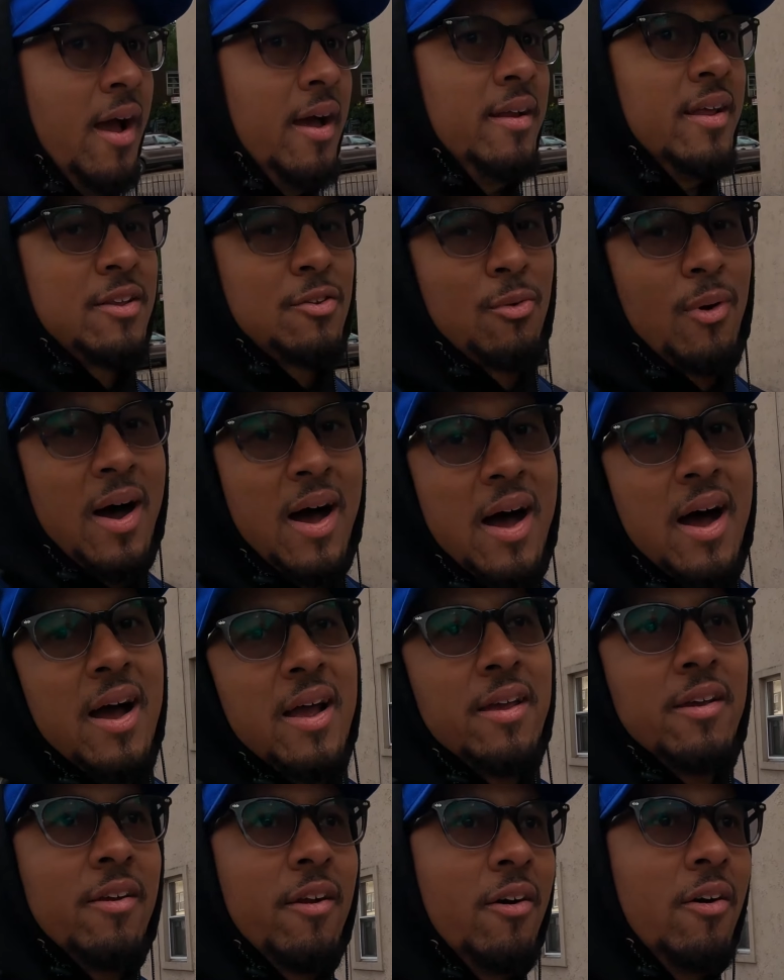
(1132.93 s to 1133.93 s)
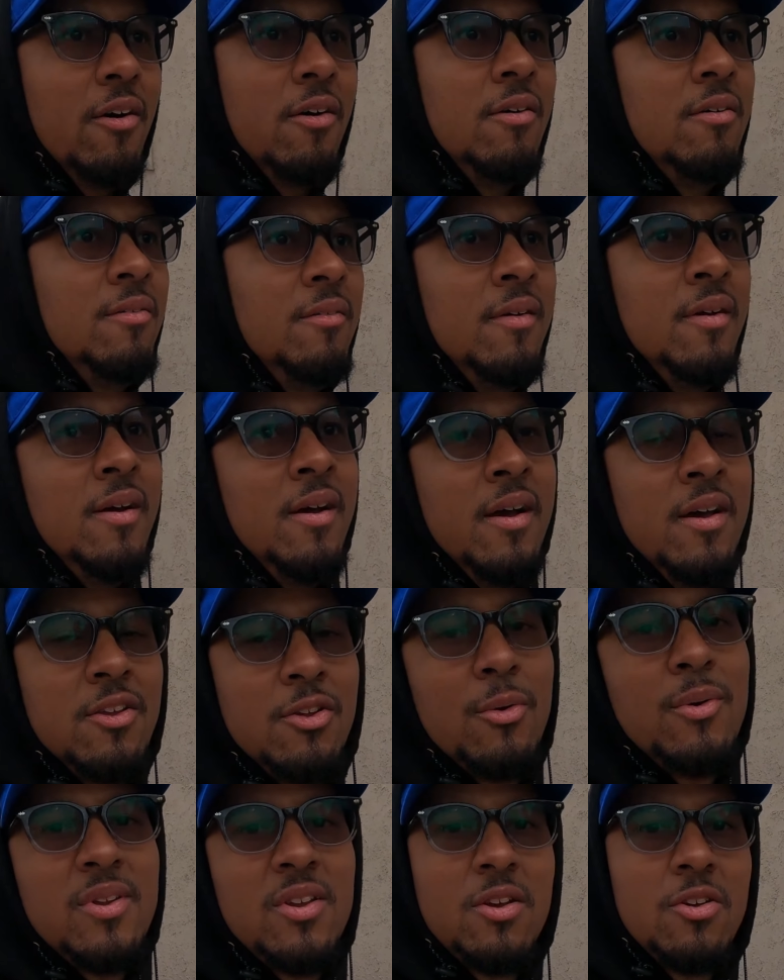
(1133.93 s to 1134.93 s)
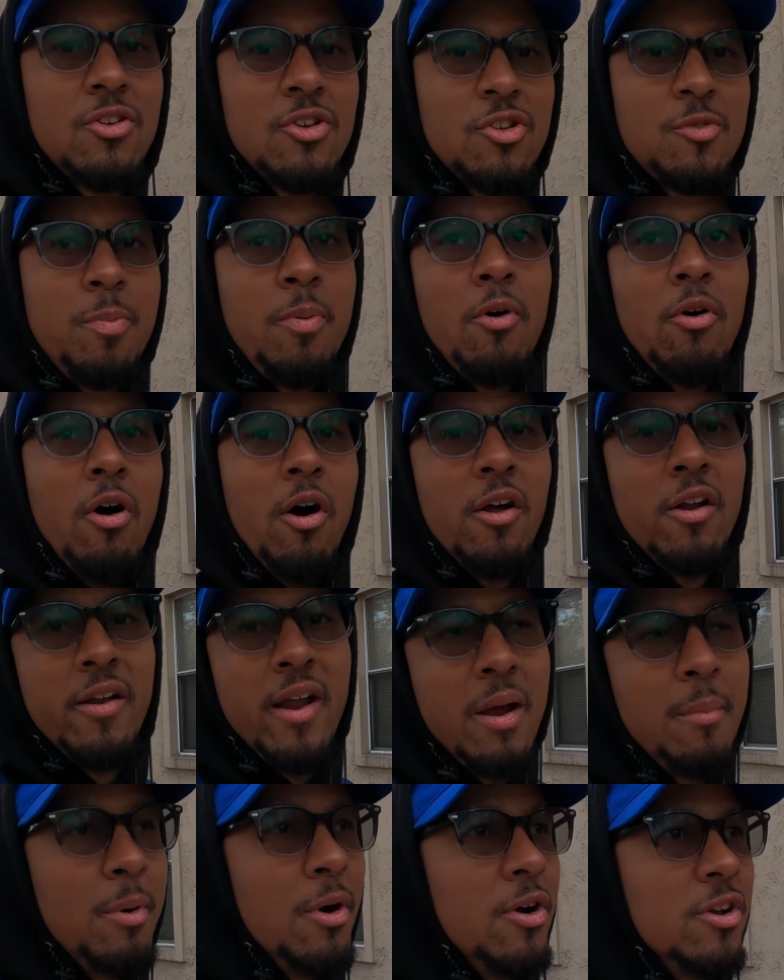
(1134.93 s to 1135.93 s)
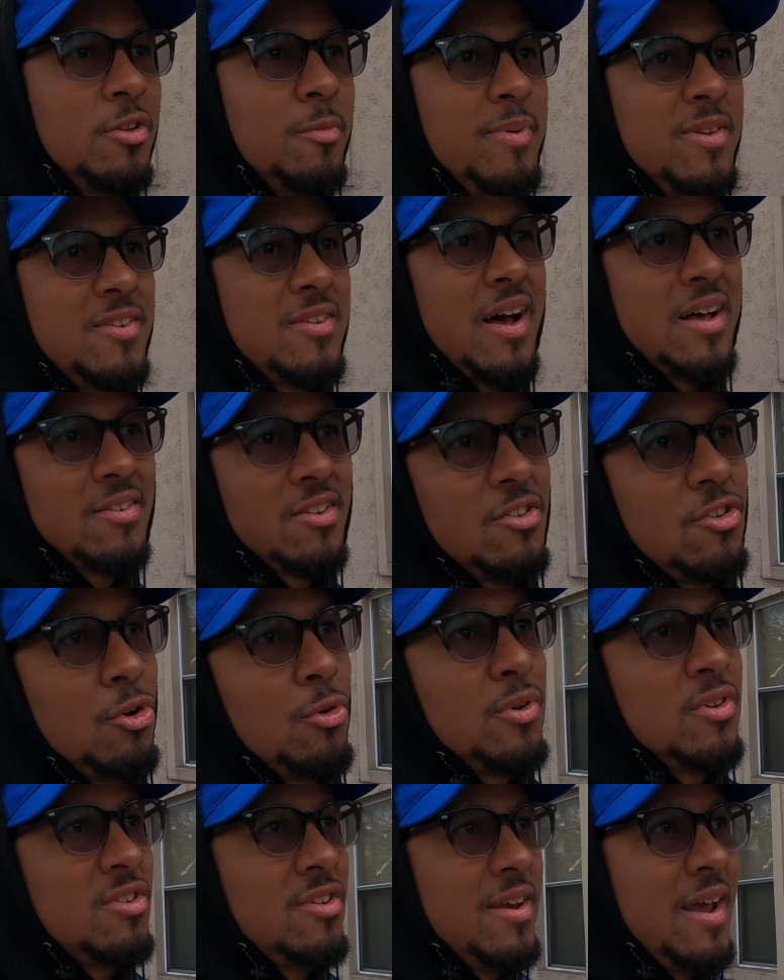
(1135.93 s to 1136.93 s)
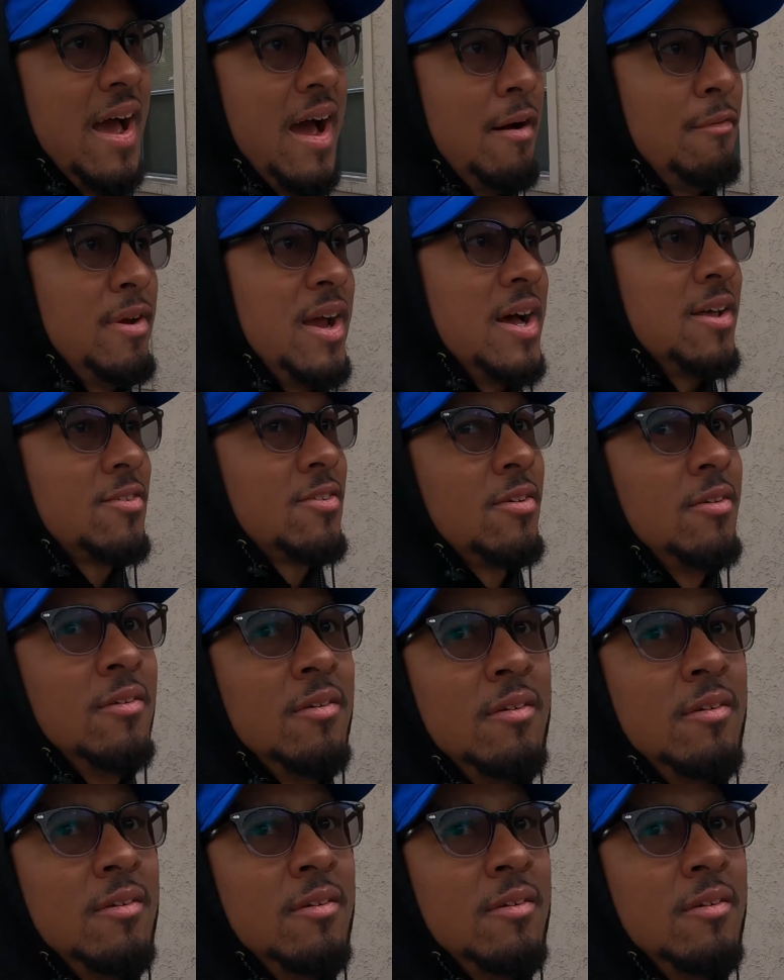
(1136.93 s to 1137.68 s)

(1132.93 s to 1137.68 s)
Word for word: and that's why, you know, it's always good to explore other neighborhoods besides the touristy areas.